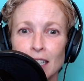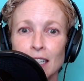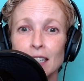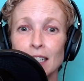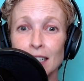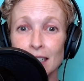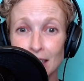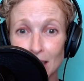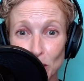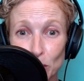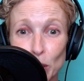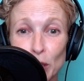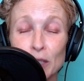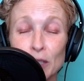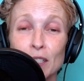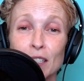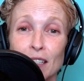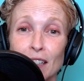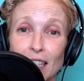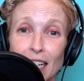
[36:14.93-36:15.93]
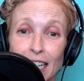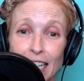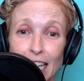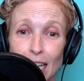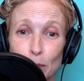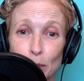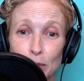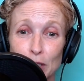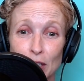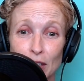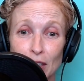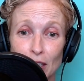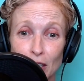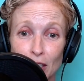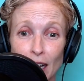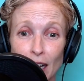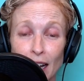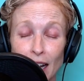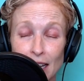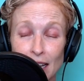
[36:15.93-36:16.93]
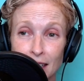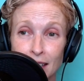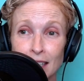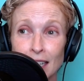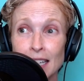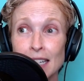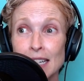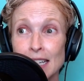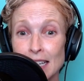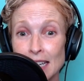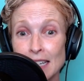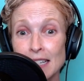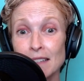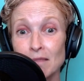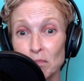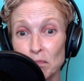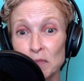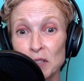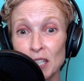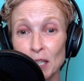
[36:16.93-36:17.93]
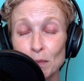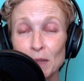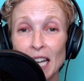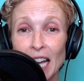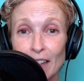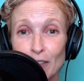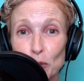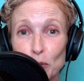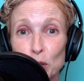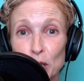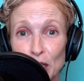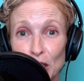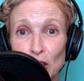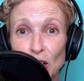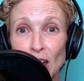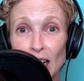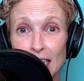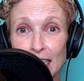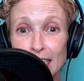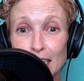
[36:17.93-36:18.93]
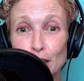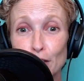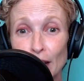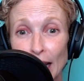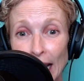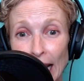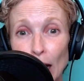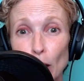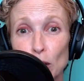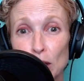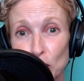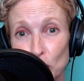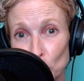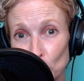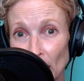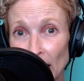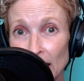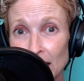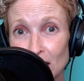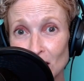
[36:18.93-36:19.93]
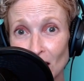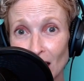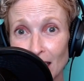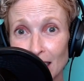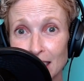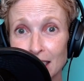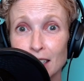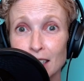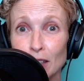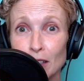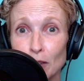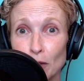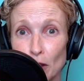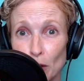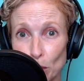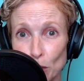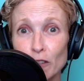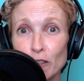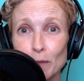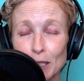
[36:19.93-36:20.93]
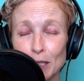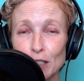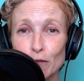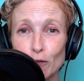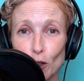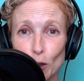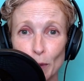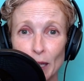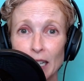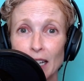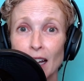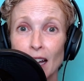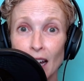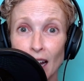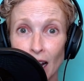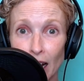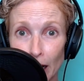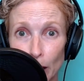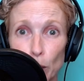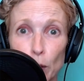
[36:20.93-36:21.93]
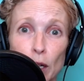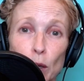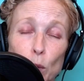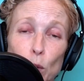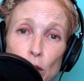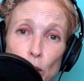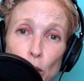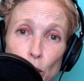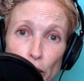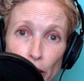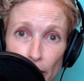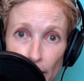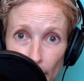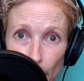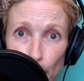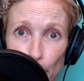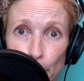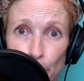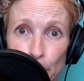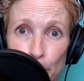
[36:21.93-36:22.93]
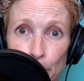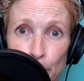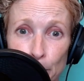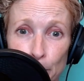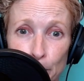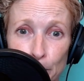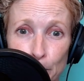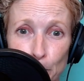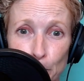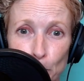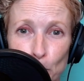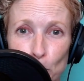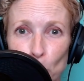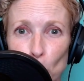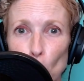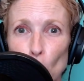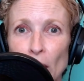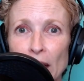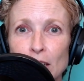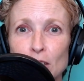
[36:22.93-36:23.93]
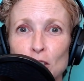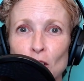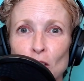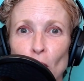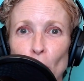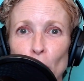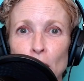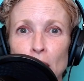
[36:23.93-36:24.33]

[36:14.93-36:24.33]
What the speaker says: This person that I came to their class seemed to have a pretty good idea of how to strategize the movements for me. I want to work with them. Okay, so